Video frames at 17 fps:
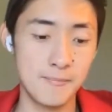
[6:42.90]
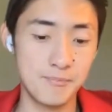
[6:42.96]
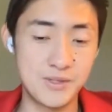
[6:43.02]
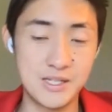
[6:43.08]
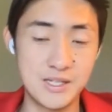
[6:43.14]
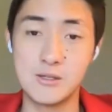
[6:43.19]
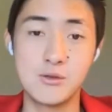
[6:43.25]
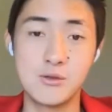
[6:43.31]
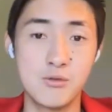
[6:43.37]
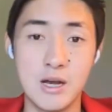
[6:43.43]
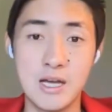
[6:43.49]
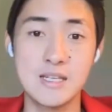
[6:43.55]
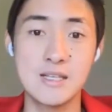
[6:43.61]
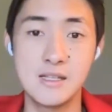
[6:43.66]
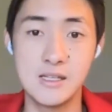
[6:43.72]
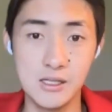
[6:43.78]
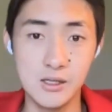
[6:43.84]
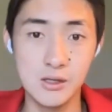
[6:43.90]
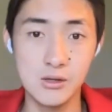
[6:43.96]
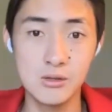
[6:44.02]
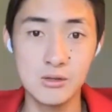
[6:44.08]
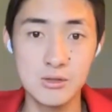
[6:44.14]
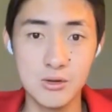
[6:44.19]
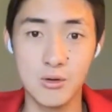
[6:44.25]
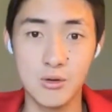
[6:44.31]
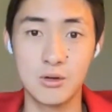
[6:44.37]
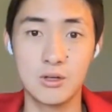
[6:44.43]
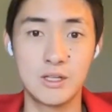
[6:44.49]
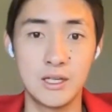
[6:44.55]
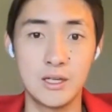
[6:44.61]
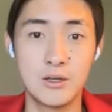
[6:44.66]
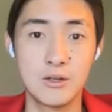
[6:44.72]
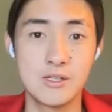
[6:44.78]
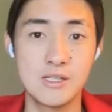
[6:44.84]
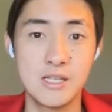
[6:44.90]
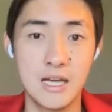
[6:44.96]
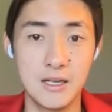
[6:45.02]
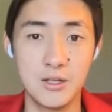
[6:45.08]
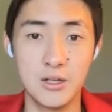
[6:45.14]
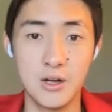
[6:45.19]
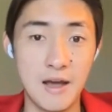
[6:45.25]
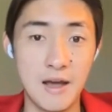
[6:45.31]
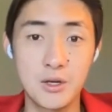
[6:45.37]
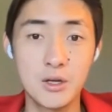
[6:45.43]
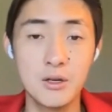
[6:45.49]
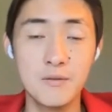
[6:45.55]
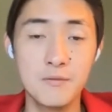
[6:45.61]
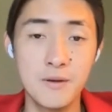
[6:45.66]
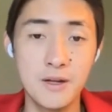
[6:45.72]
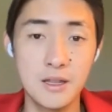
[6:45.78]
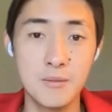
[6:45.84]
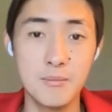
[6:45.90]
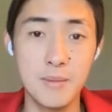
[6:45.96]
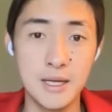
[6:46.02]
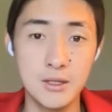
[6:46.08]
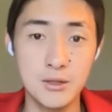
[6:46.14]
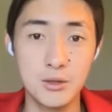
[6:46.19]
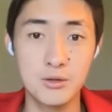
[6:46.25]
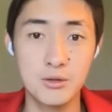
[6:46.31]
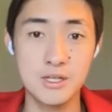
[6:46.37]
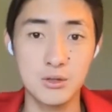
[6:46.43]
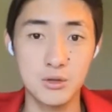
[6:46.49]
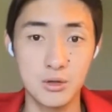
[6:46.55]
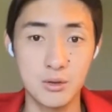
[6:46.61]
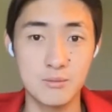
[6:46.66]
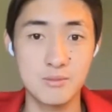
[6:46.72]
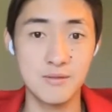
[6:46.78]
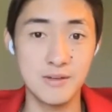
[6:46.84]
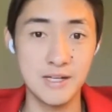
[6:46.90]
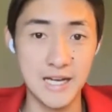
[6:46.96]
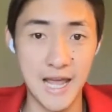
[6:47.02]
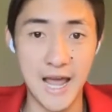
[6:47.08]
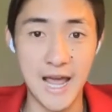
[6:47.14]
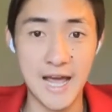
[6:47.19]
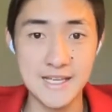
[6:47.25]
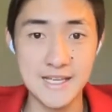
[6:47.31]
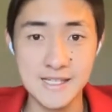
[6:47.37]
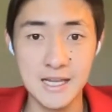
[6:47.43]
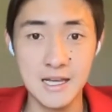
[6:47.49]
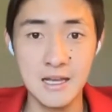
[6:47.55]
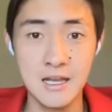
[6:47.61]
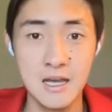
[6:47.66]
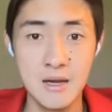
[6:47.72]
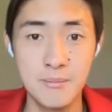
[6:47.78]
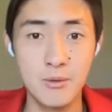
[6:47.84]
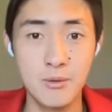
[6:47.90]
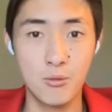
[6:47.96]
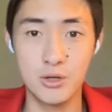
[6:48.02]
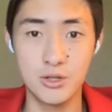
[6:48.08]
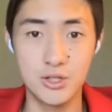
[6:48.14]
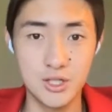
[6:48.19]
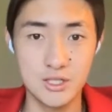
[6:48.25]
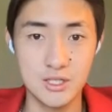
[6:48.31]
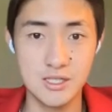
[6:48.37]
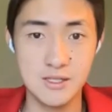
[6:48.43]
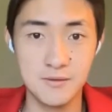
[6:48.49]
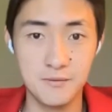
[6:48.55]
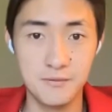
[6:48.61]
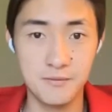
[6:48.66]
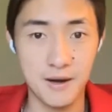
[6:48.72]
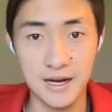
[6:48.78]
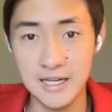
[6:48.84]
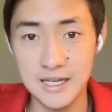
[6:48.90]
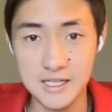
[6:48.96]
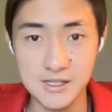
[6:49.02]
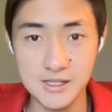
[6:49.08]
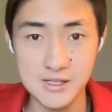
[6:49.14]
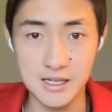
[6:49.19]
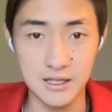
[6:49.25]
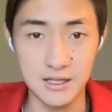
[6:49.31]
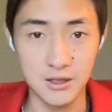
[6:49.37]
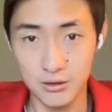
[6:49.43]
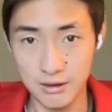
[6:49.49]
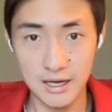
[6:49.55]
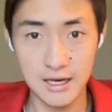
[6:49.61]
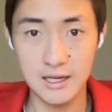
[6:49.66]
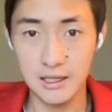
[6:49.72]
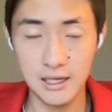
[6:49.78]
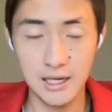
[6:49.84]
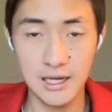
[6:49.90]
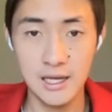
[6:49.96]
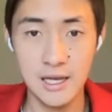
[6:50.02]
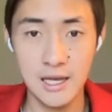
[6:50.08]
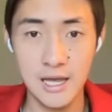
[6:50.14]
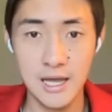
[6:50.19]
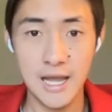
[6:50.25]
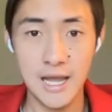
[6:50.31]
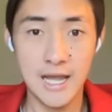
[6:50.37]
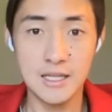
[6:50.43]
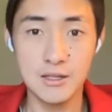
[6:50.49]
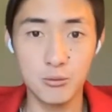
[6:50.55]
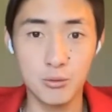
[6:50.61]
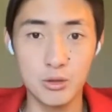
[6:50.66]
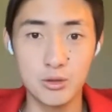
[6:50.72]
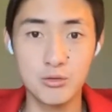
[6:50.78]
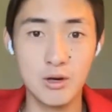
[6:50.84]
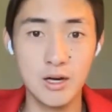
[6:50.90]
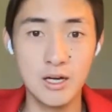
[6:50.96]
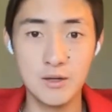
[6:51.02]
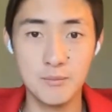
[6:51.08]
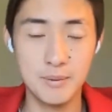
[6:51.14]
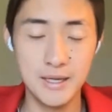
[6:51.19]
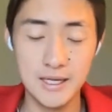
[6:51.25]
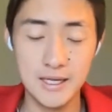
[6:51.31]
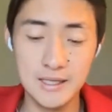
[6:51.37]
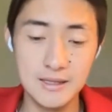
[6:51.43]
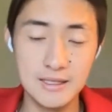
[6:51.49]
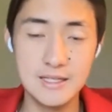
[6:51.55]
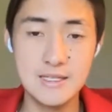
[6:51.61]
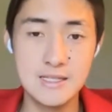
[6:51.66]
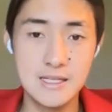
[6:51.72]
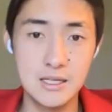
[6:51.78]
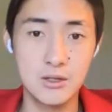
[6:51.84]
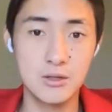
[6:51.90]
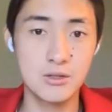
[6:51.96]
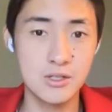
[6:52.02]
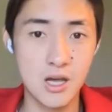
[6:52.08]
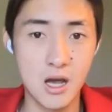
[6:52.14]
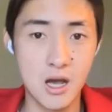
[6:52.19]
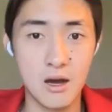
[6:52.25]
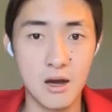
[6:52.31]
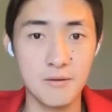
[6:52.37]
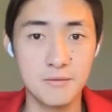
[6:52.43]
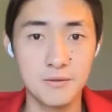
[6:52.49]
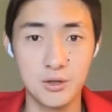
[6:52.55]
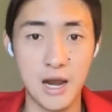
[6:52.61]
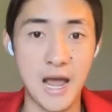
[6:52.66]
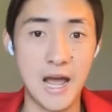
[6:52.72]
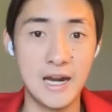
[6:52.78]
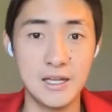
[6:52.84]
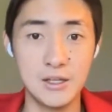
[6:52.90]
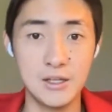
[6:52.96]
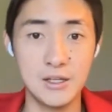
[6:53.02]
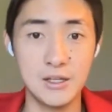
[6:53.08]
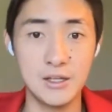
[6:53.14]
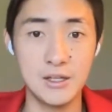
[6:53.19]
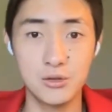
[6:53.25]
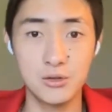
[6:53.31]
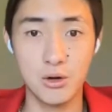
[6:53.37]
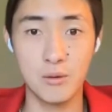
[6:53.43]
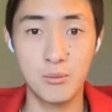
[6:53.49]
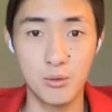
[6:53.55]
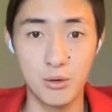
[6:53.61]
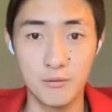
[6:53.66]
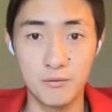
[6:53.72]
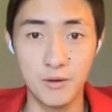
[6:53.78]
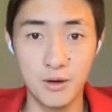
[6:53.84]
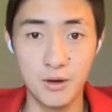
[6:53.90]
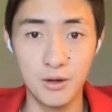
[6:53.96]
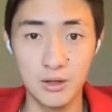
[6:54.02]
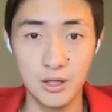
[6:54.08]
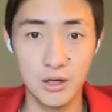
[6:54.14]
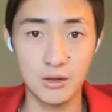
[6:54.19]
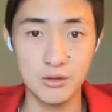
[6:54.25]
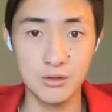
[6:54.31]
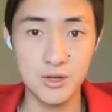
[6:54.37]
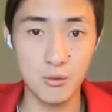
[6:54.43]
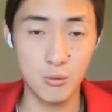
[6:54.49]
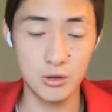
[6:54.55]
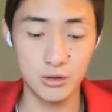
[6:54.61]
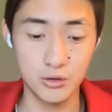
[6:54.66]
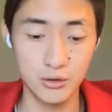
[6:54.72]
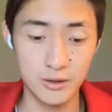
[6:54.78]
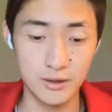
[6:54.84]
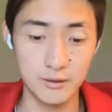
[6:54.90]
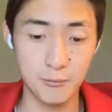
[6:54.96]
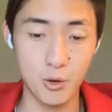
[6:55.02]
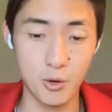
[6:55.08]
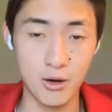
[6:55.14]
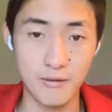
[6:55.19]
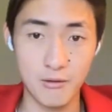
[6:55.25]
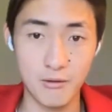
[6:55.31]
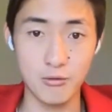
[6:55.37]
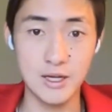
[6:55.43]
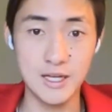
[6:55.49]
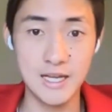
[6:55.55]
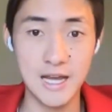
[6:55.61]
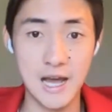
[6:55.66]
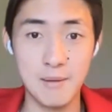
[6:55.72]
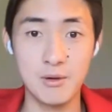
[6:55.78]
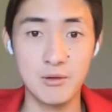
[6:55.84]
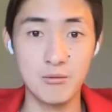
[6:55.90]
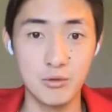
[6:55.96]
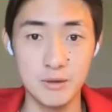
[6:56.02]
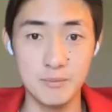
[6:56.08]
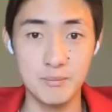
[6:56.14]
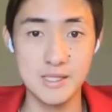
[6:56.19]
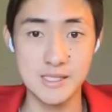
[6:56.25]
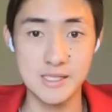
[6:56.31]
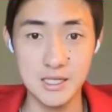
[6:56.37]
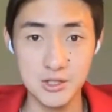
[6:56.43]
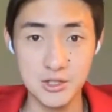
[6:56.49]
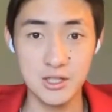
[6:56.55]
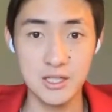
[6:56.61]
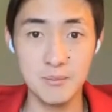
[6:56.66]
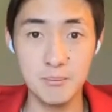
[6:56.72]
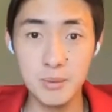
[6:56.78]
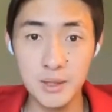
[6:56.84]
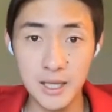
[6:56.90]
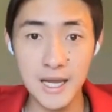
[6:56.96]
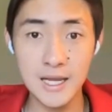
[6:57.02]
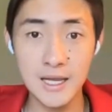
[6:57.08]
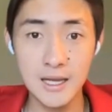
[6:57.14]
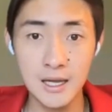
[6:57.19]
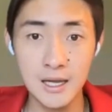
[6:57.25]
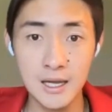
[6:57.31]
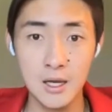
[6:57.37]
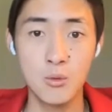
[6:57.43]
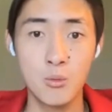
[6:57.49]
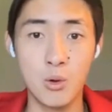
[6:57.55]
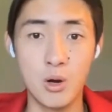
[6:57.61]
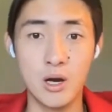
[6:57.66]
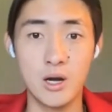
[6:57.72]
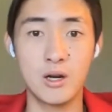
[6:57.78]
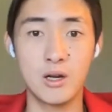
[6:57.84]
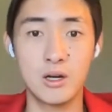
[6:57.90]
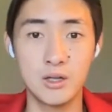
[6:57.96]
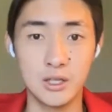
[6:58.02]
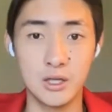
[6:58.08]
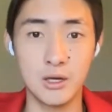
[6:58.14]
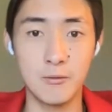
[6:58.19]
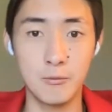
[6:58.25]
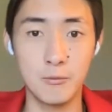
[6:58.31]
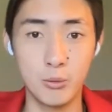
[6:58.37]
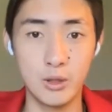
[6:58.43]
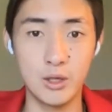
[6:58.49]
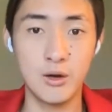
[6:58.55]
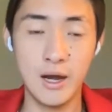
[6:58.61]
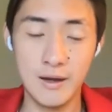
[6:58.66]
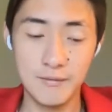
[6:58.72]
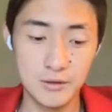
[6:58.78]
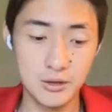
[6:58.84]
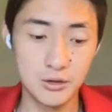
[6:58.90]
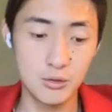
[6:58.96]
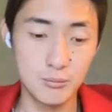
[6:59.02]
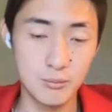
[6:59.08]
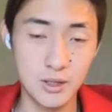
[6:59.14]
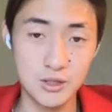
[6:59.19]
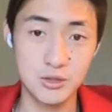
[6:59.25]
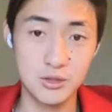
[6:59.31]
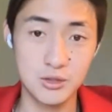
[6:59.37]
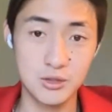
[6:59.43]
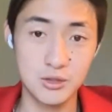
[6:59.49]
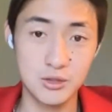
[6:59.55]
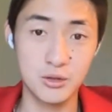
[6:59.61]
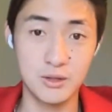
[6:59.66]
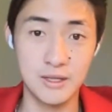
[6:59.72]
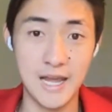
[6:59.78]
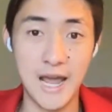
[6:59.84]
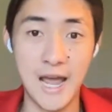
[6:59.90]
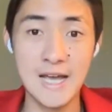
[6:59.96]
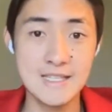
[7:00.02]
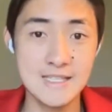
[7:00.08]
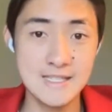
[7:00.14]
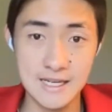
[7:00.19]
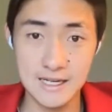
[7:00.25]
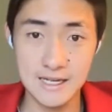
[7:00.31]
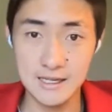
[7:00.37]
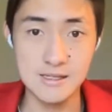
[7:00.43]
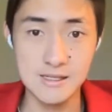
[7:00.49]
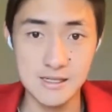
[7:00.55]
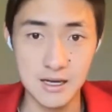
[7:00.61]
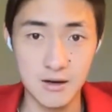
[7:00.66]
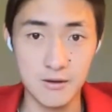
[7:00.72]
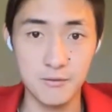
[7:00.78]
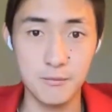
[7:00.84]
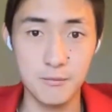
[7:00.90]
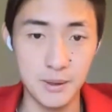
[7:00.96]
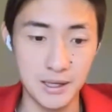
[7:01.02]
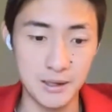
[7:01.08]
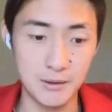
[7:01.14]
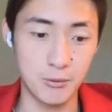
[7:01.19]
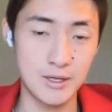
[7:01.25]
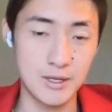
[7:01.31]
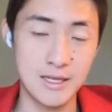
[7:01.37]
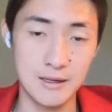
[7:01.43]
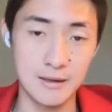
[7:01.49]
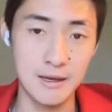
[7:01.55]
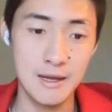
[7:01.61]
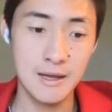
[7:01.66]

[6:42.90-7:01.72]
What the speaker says: distressed deals or deals that, have good fundamentals in terms of an asset, but were just financed incorrectly. And we're trying to pick these deals off to add into our portfolio. So we're doing more of a recap and repositioning play where, we don't have to do much to the asset itself, but we can